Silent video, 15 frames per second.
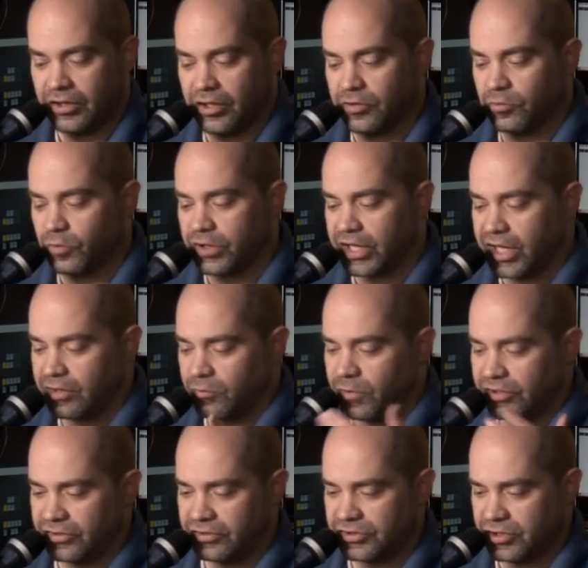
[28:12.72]
and then yeah,
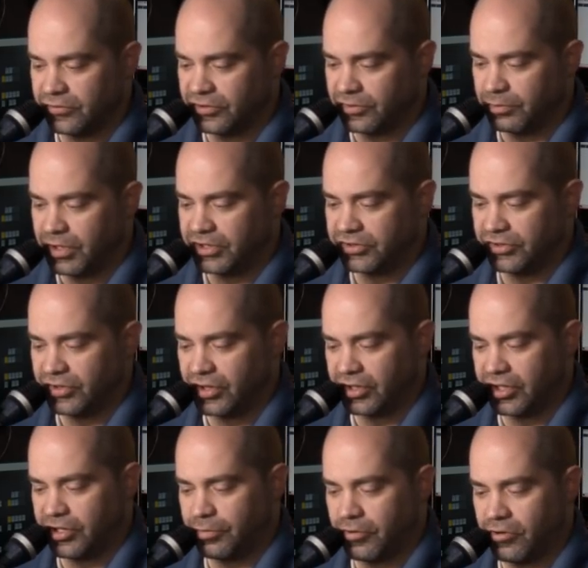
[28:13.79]
Weston Jones mentioned that
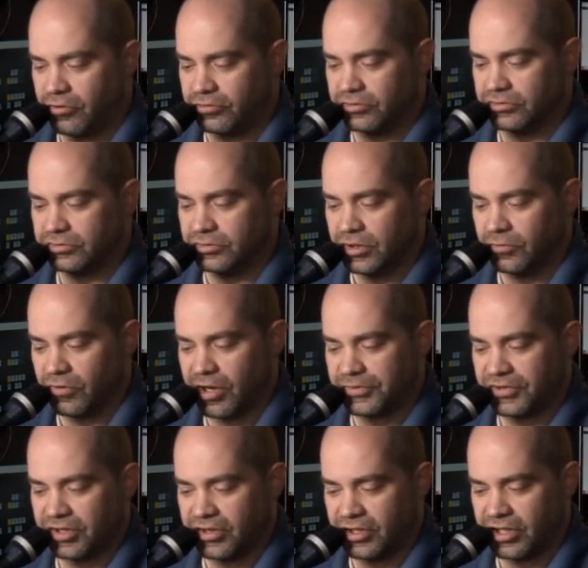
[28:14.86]
the Ki Pro
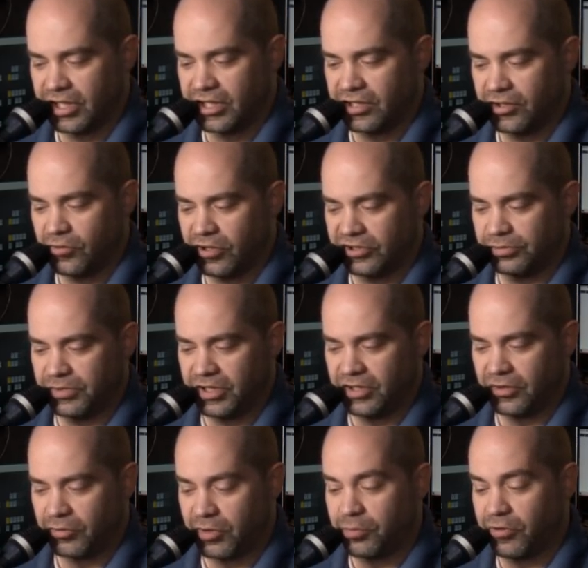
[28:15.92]
rep said that any U S
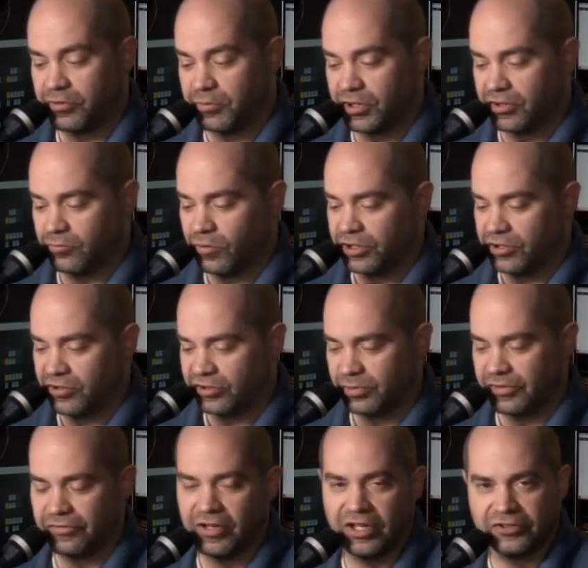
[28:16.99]
B three point one U S
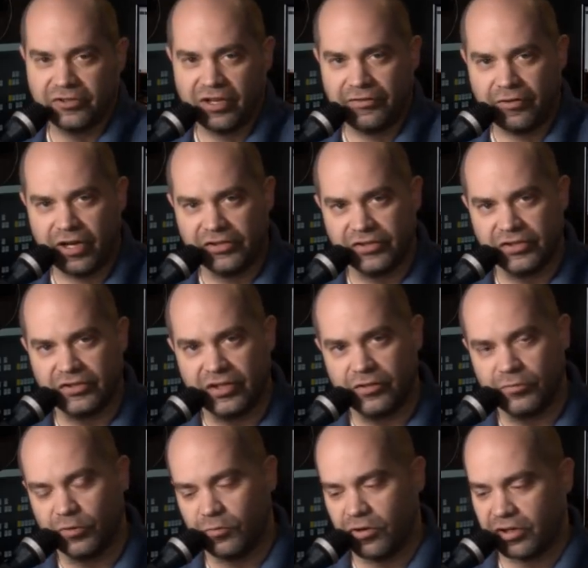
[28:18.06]
B flash drive or S S
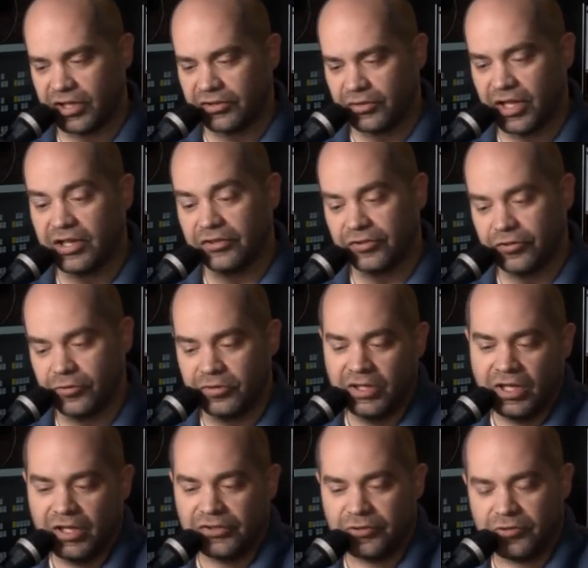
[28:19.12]
D will work. That's, that is true.
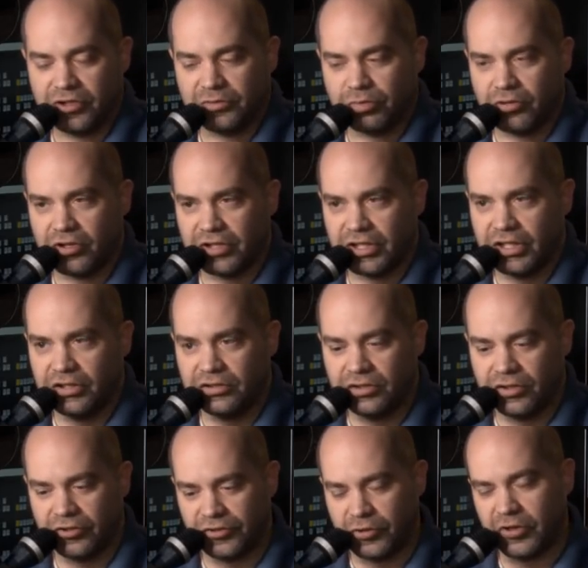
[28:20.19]
So you can plug
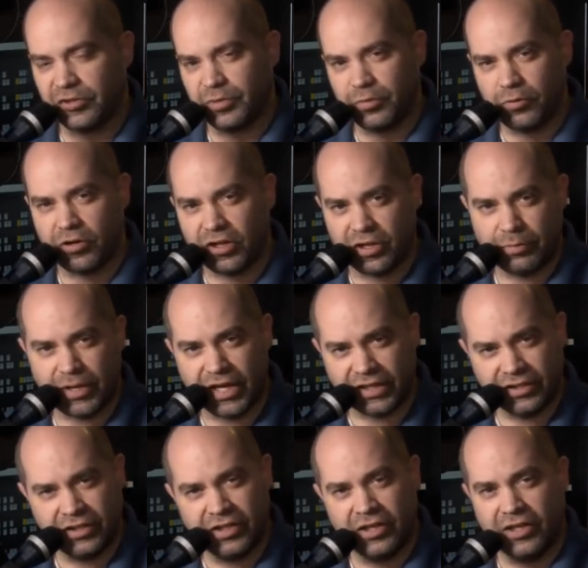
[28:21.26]
in, there's a U S B port on the
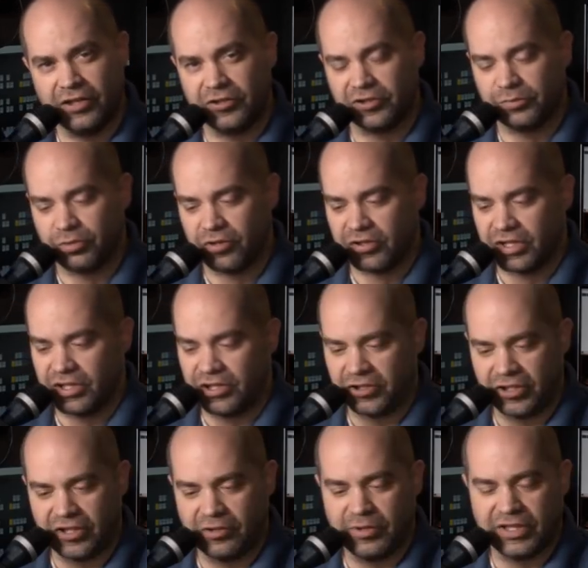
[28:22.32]
back, and you can plug in, you
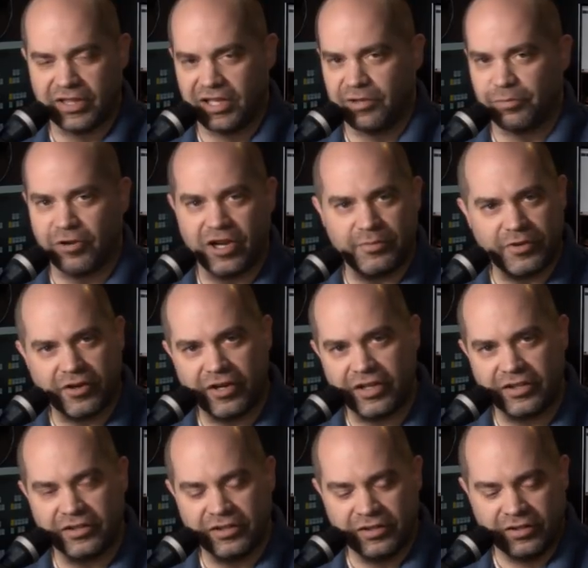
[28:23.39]
can either make that a
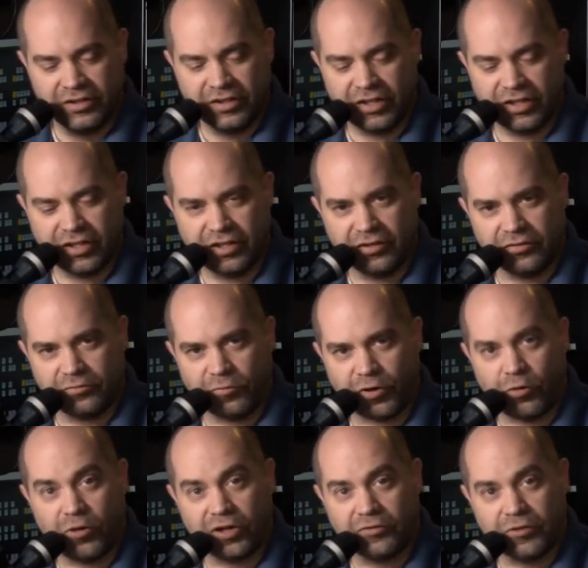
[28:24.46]
primary uh,
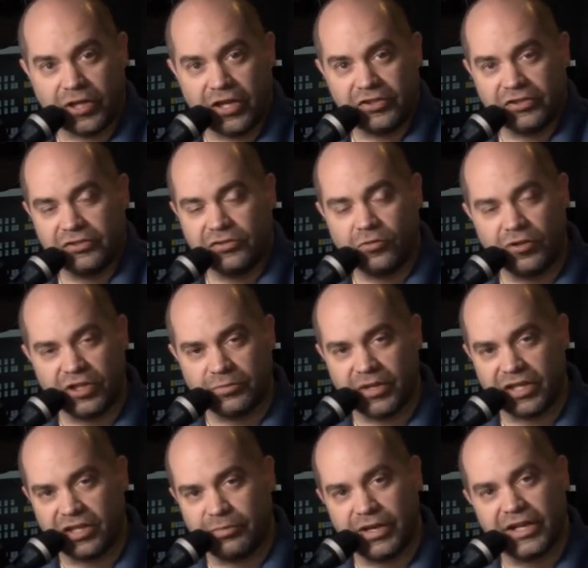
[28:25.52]
recording location, or you can
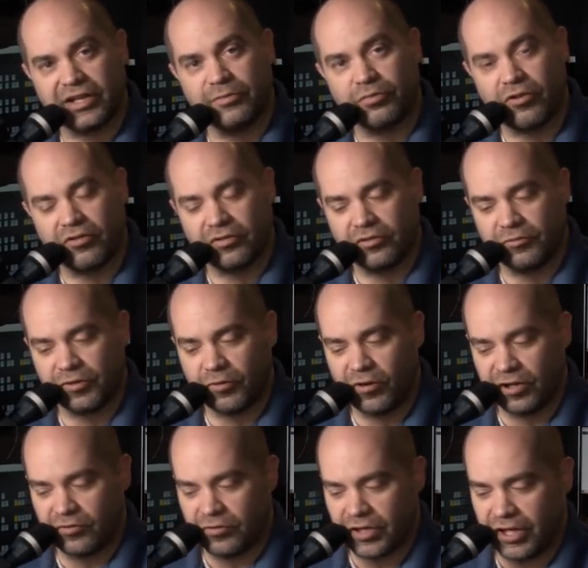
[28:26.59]
make it a backup pro
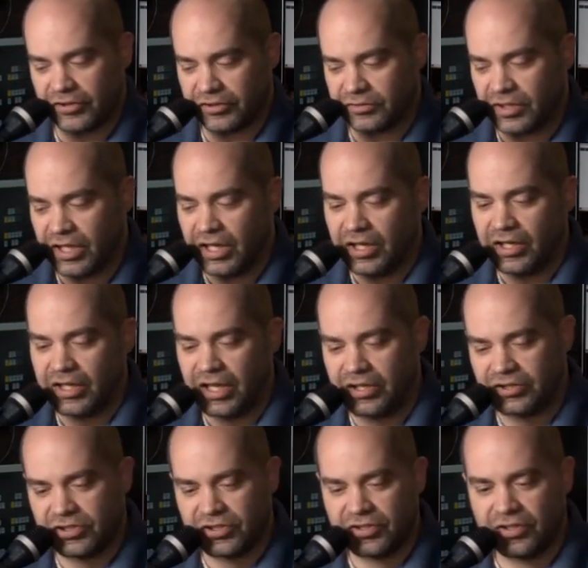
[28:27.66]
recording location.
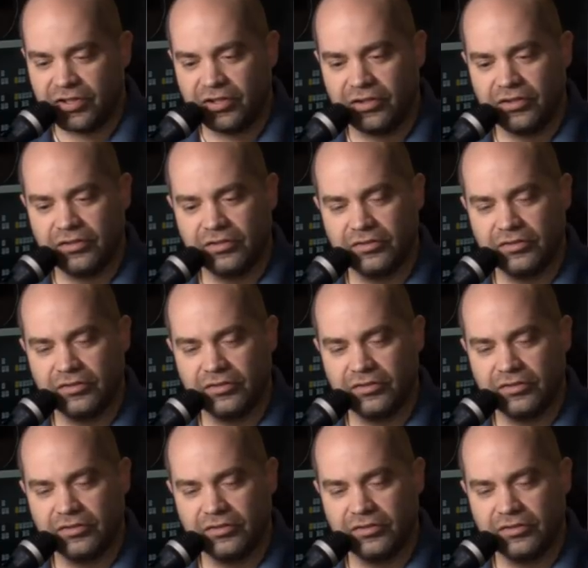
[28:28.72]
Each